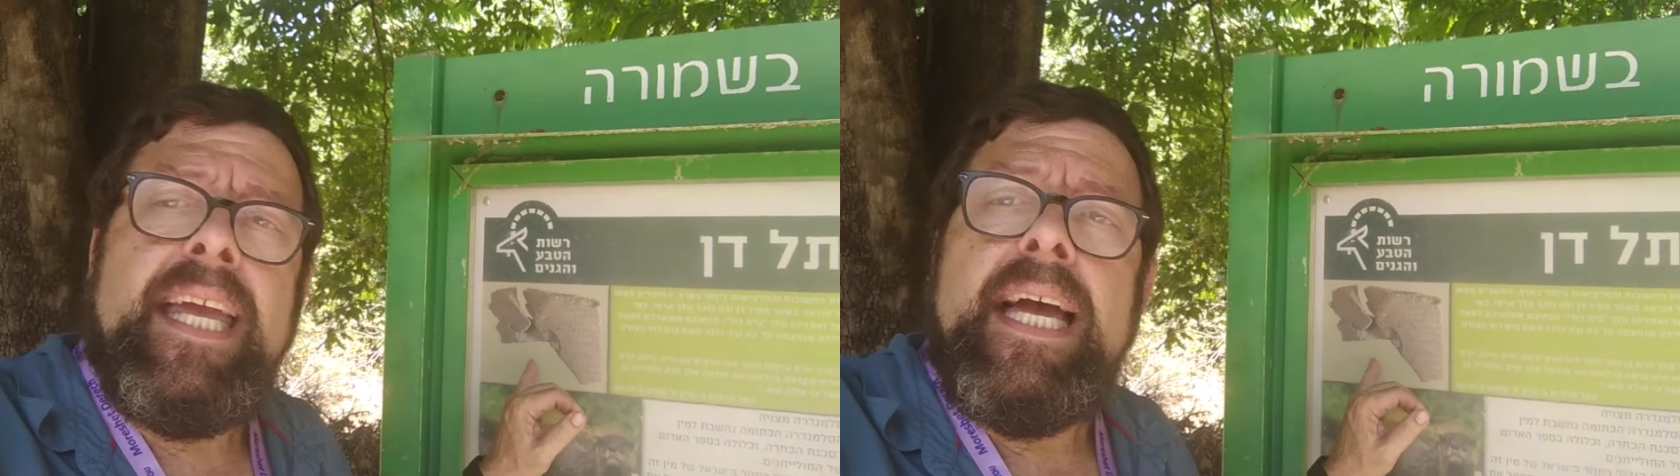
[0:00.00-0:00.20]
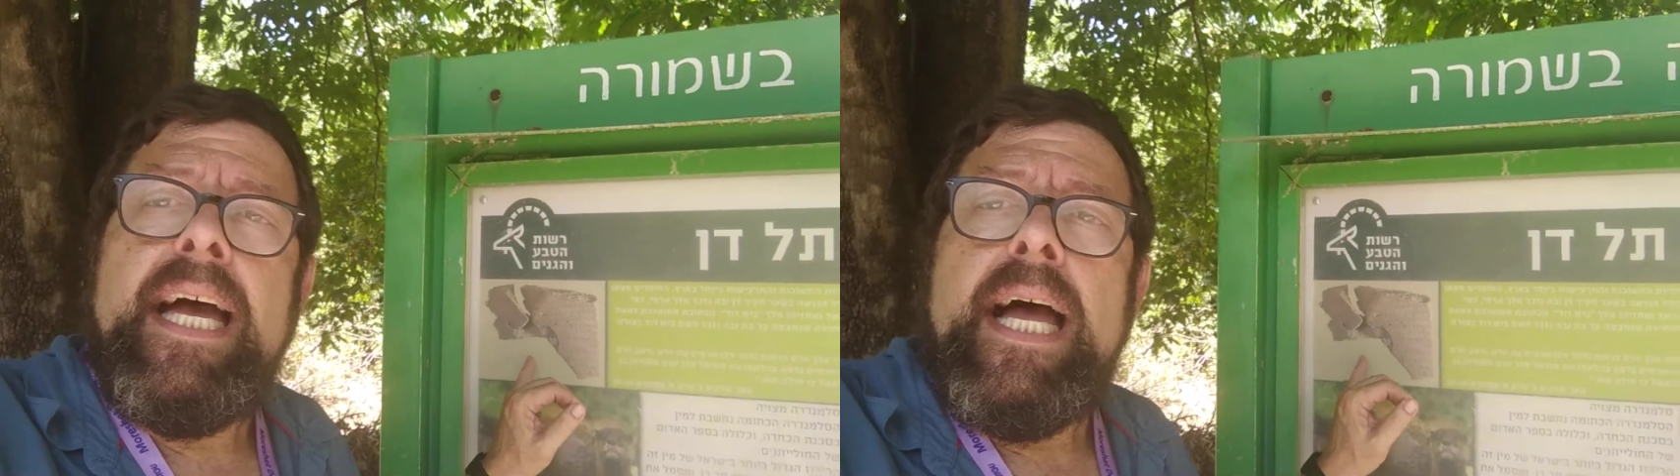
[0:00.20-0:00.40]

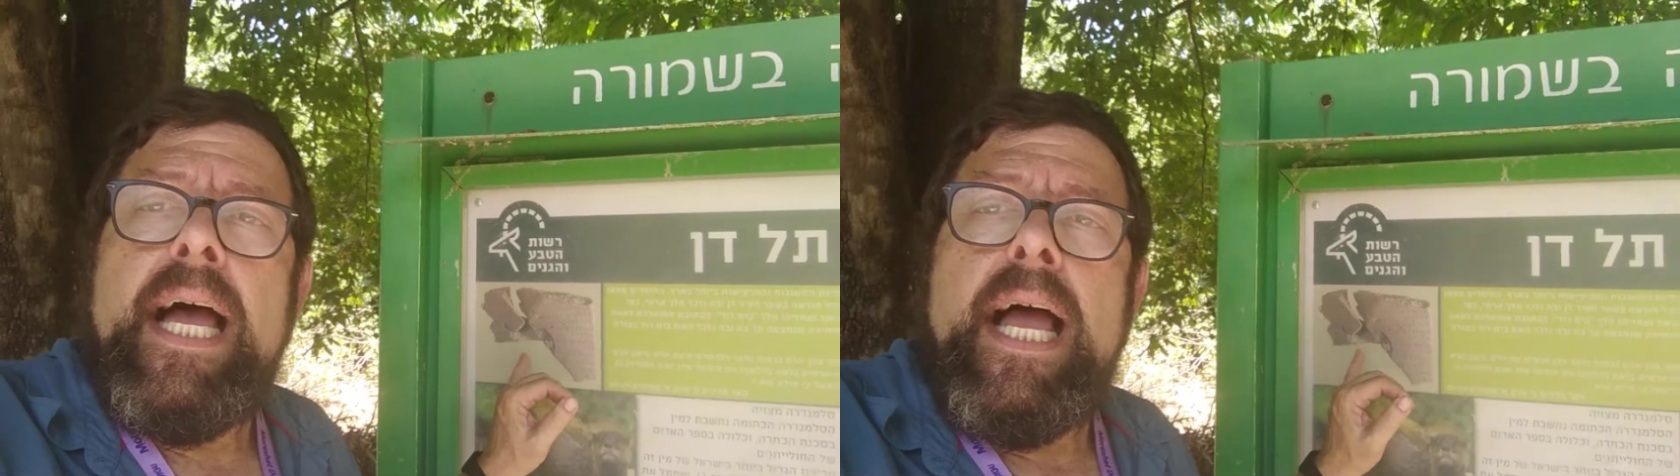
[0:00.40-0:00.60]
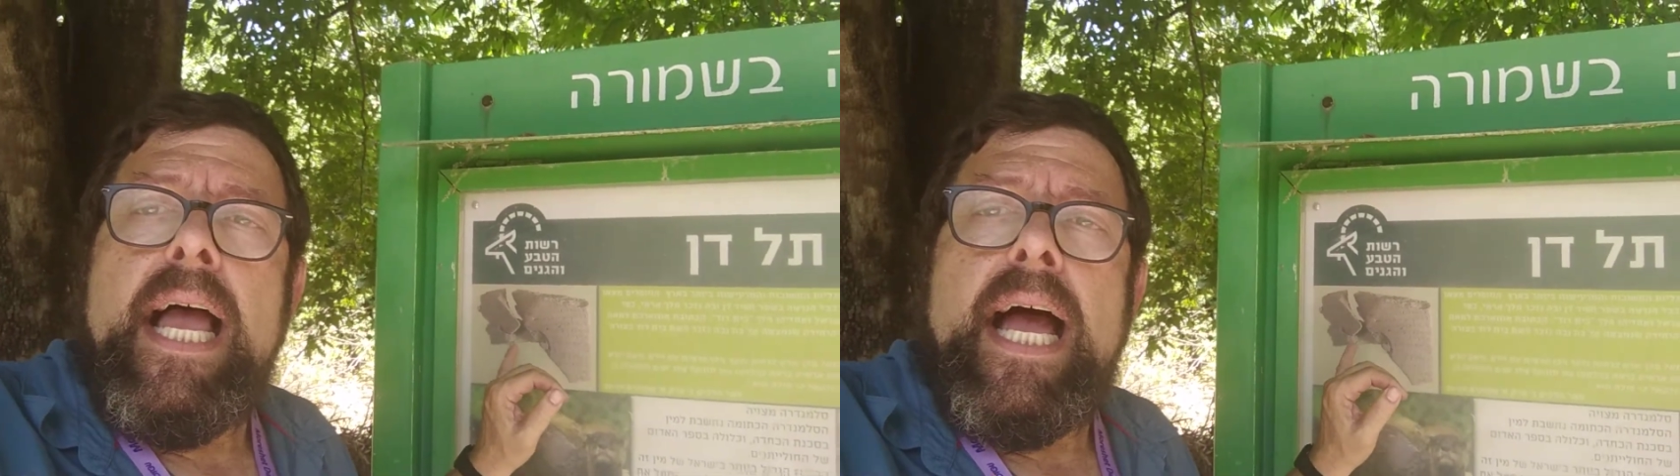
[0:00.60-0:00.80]

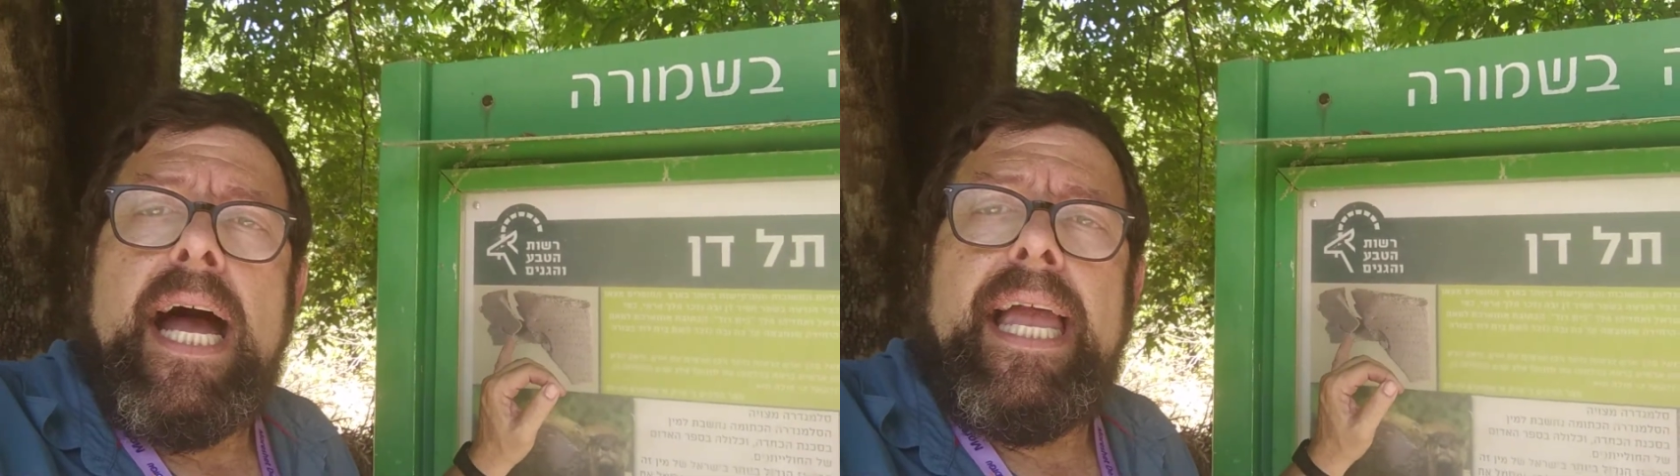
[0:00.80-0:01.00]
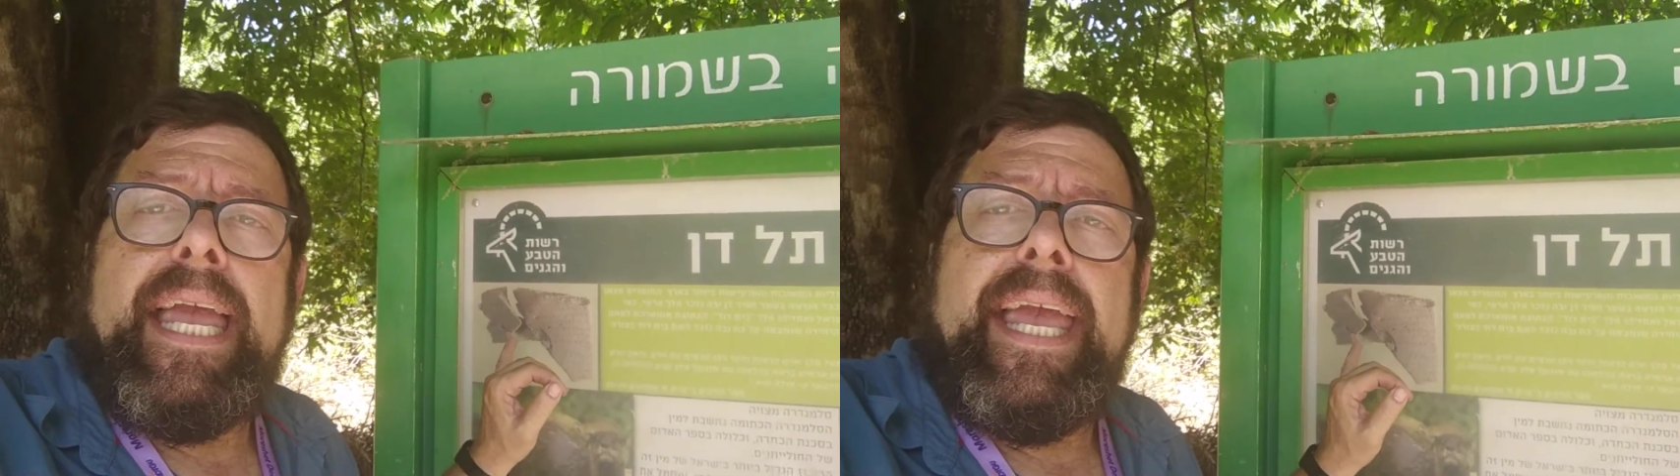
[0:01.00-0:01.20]

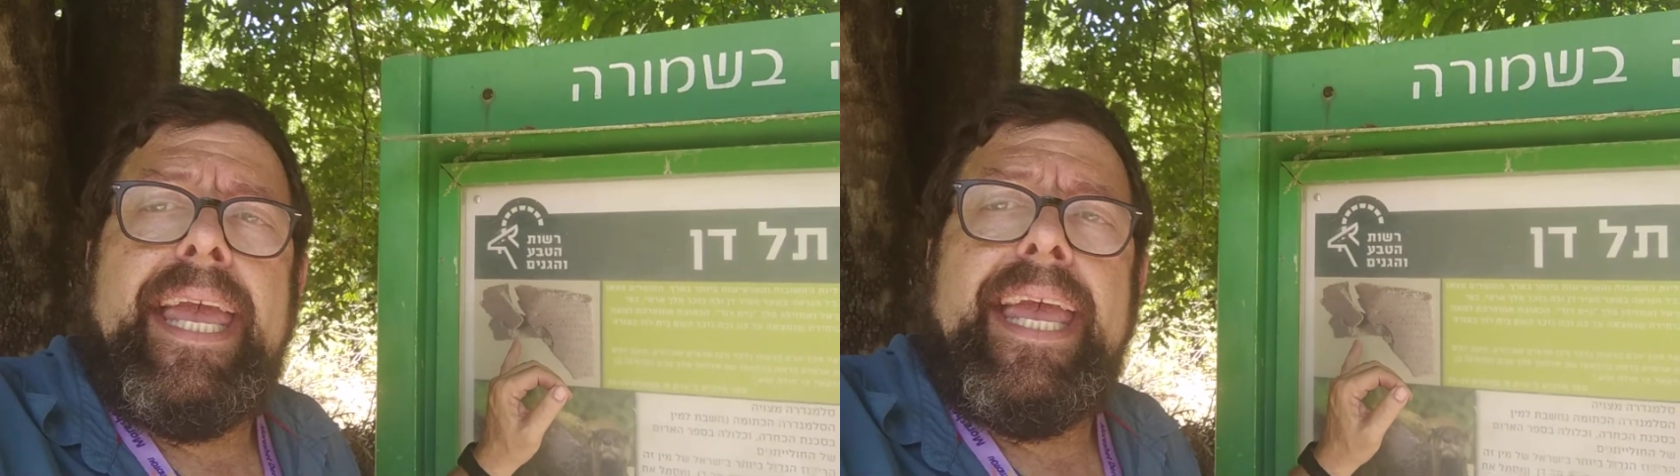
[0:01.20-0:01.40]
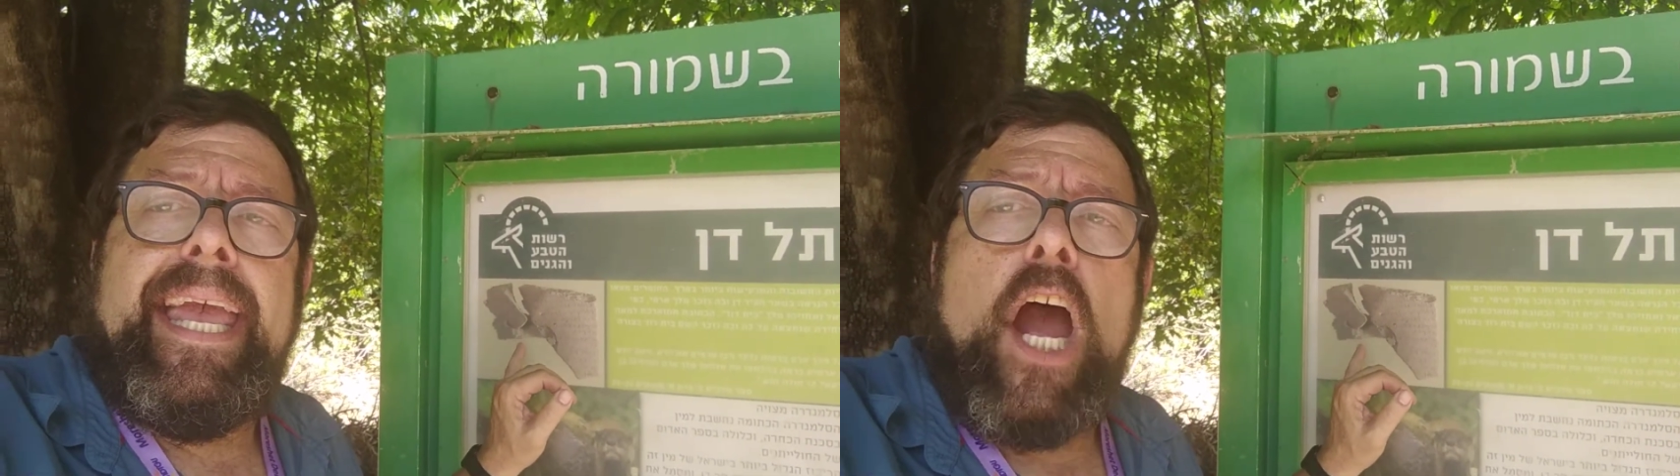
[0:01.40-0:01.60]

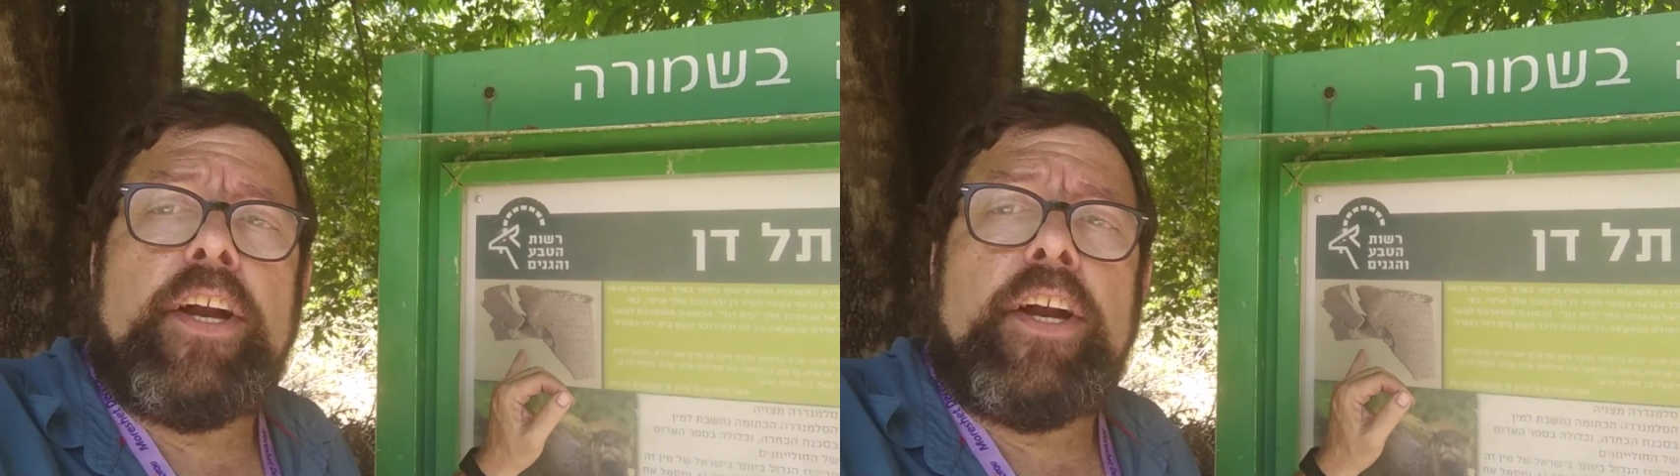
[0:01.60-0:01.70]
uh,